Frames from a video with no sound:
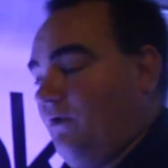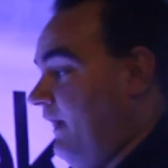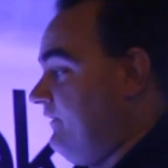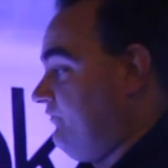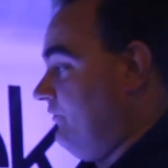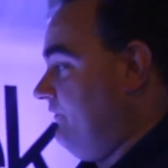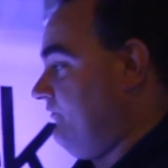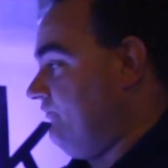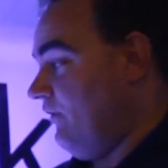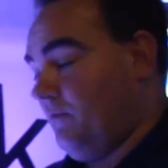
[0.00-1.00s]
Okay, so
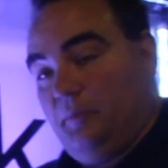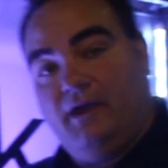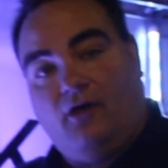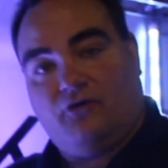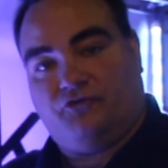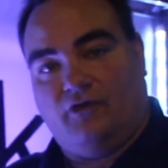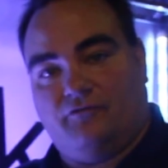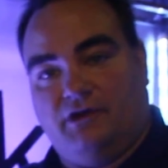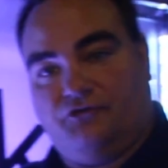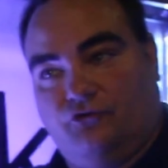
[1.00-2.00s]
this is our
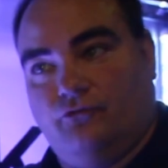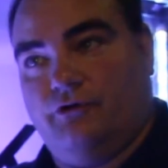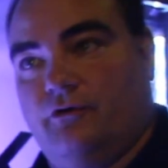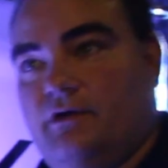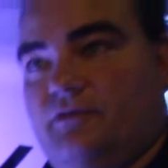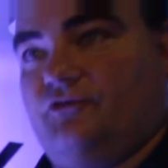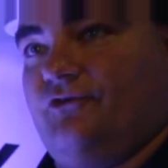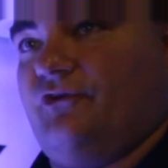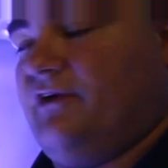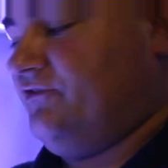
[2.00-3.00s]
PR72 unit. This
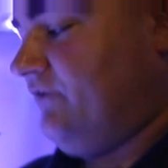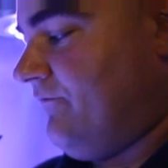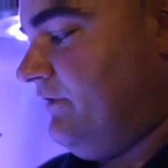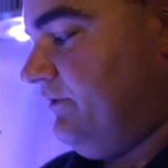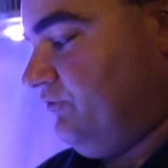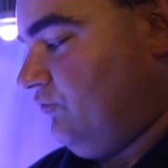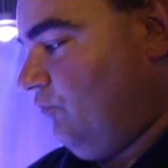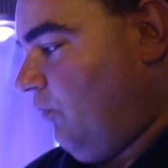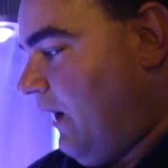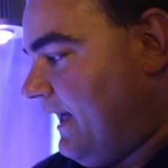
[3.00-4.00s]
is a 72
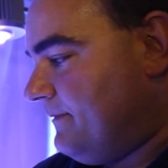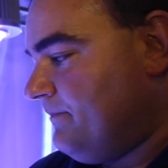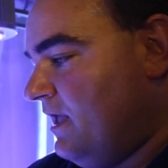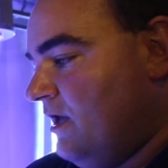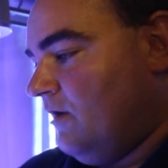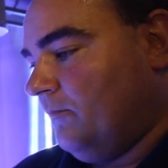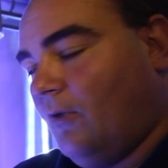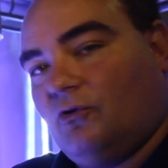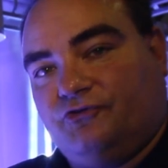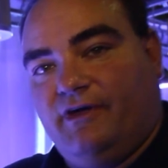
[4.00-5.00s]
watt
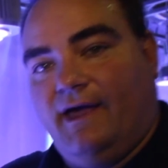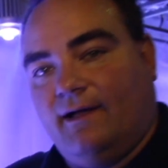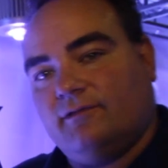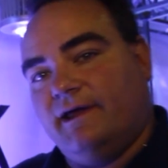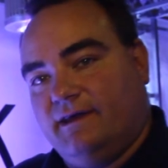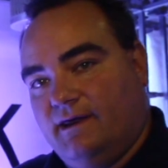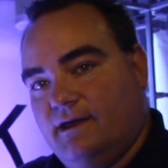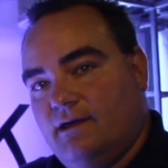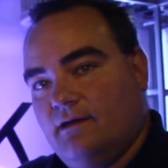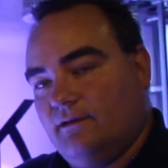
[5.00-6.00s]

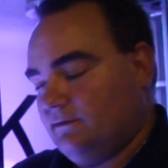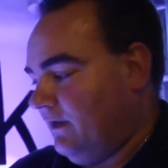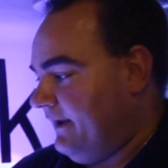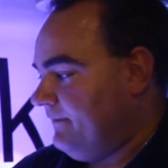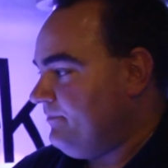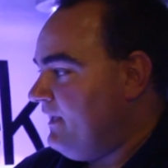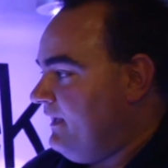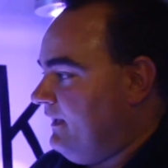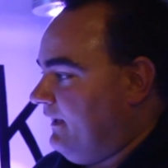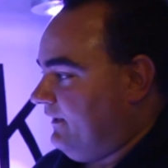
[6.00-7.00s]
multi-LED light.
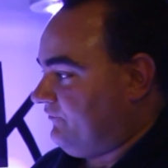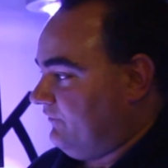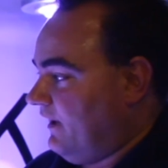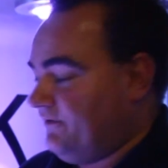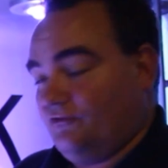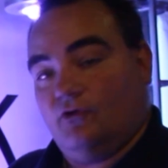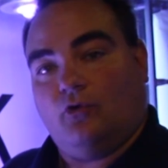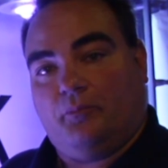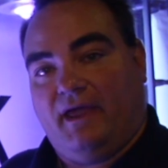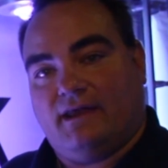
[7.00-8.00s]
It's a nice
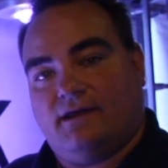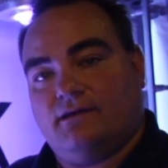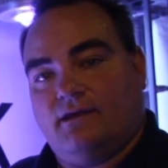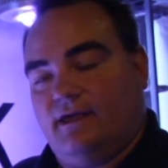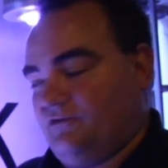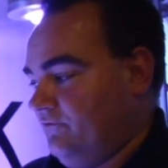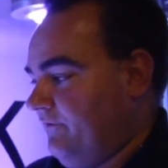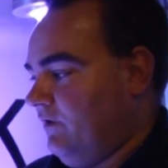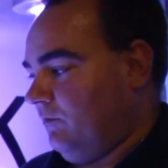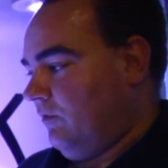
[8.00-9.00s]
little pendant. It's
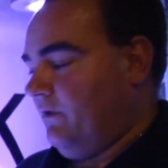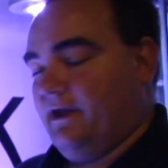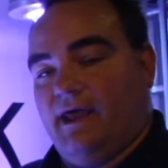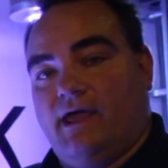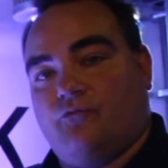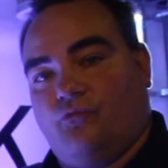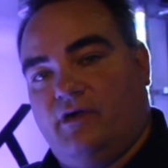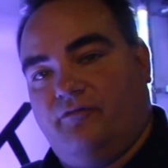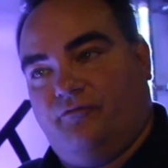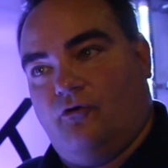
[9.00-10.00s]
available in a
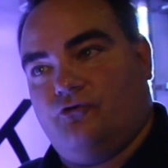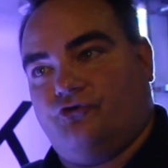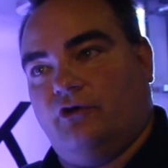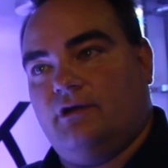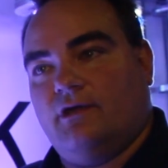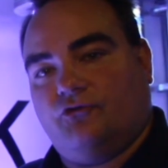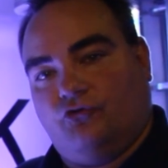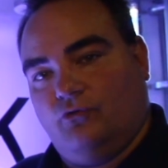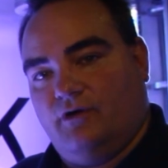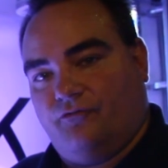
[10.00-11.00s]
reef version,
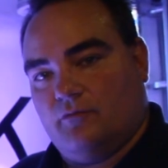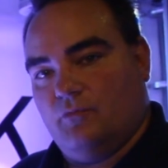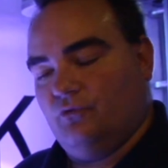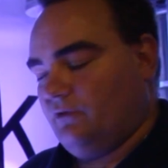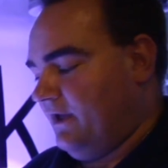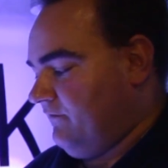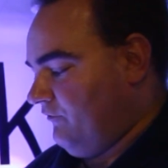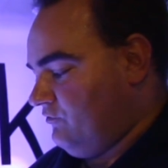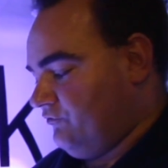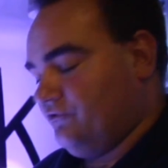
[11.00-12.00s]
2 different moonlight
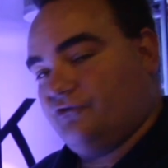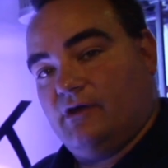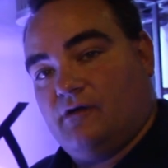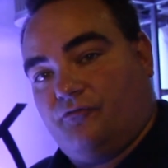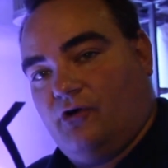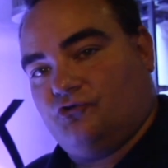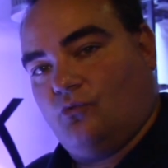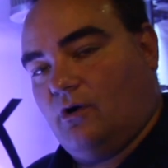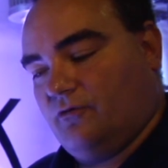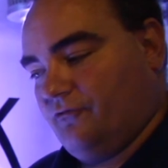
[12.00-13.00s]
versions, and a
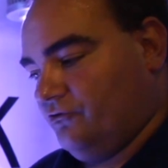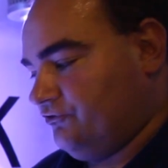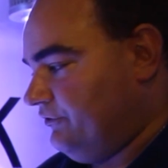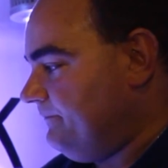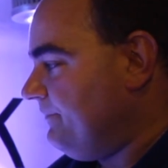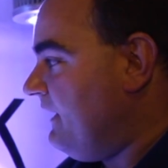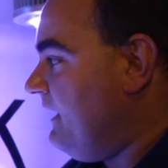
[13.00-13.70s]
freshwater version.